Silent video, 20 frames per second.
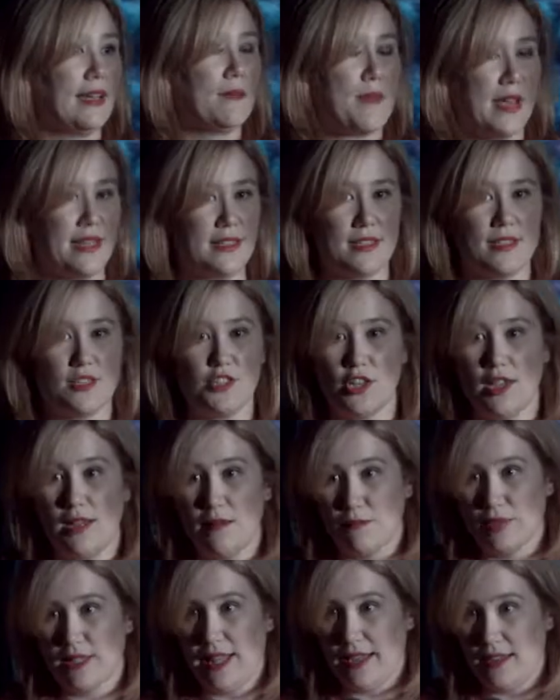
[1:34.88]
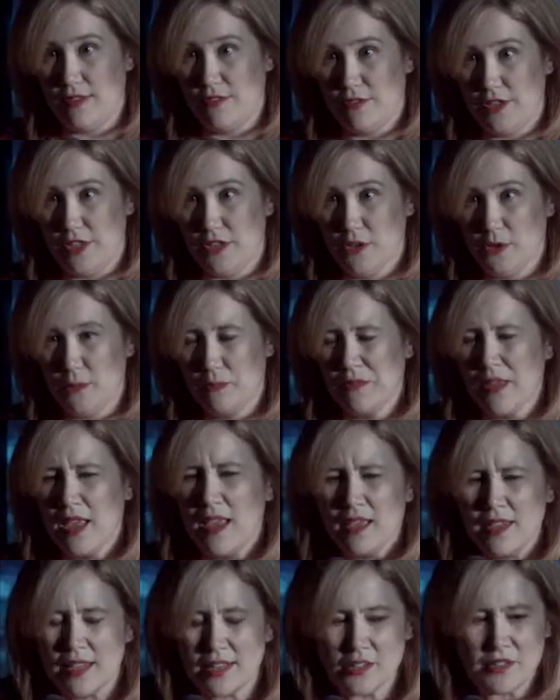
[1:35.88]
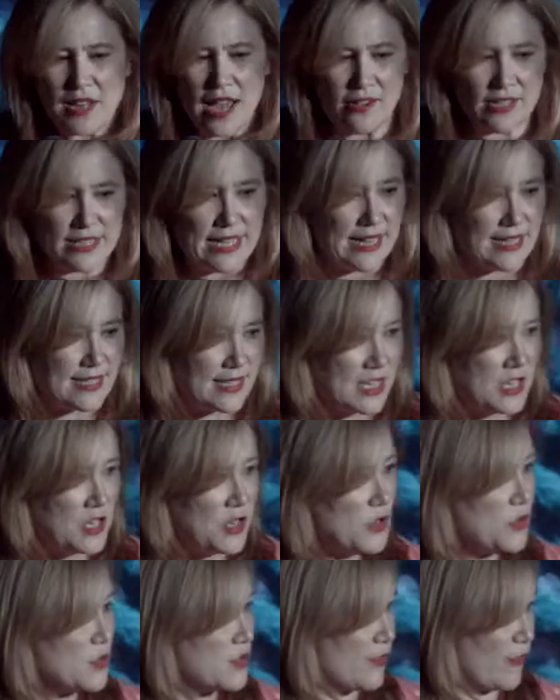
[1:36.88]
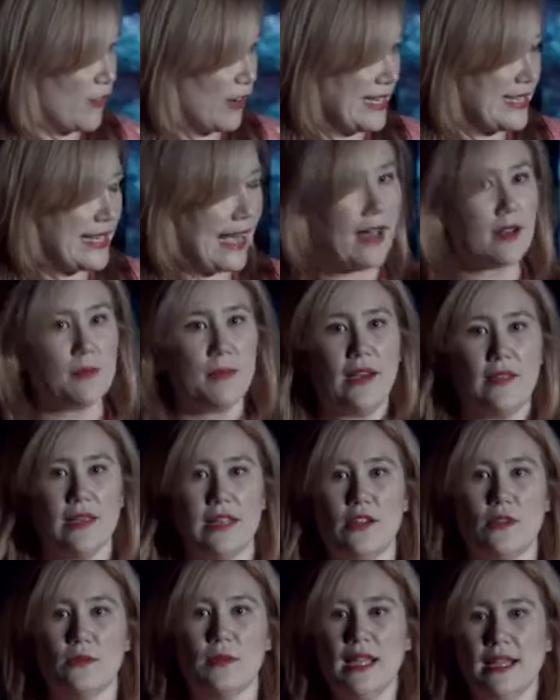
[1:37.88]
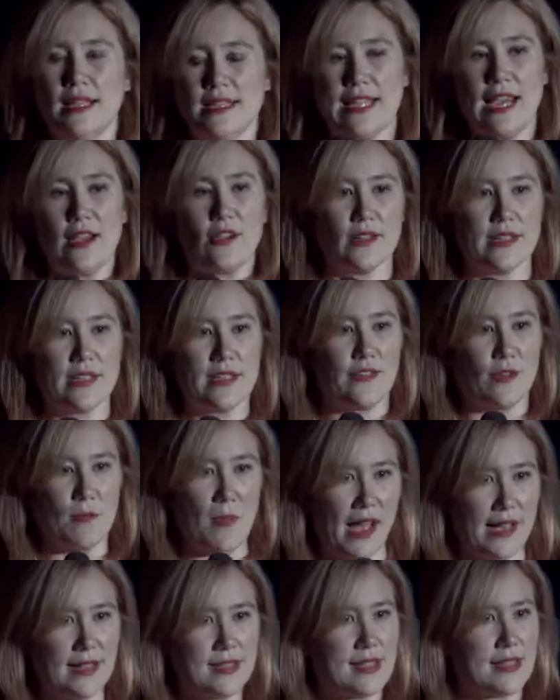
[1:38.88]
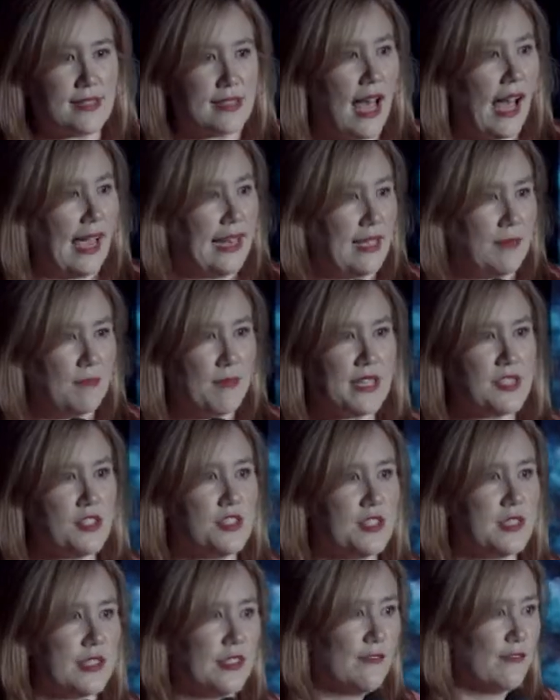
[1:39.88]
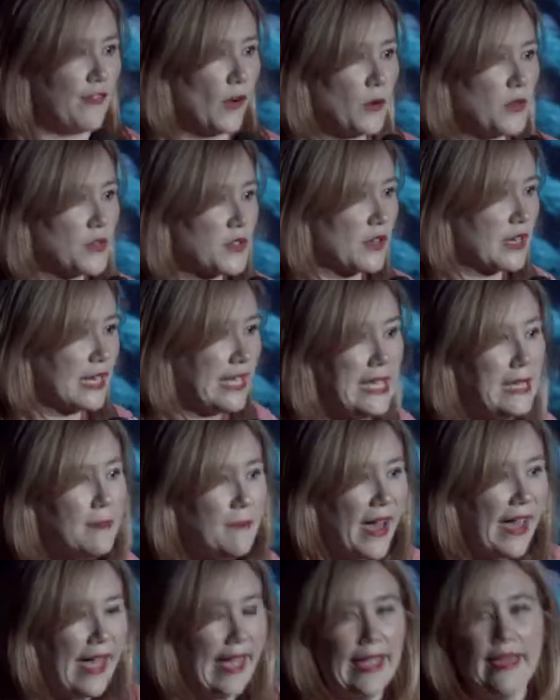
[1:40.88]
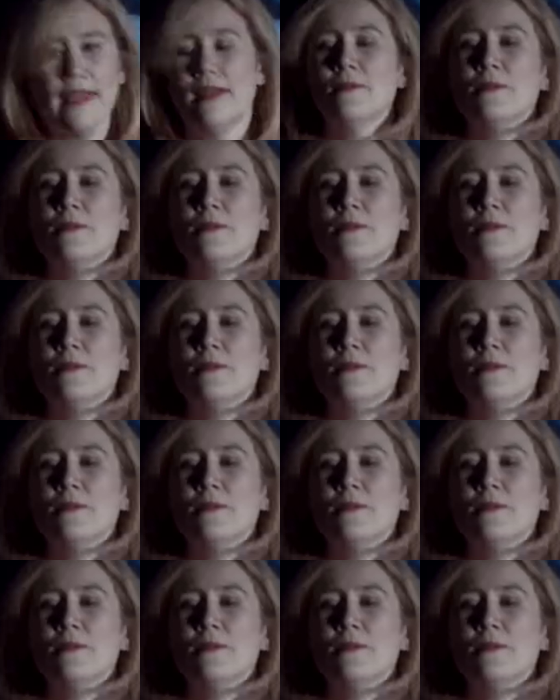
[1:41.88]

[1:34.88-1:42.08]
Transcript: a message in plain view. You know, nowadays the news freaks out about, terrorists from ISIS hiding messages in photos on eBay.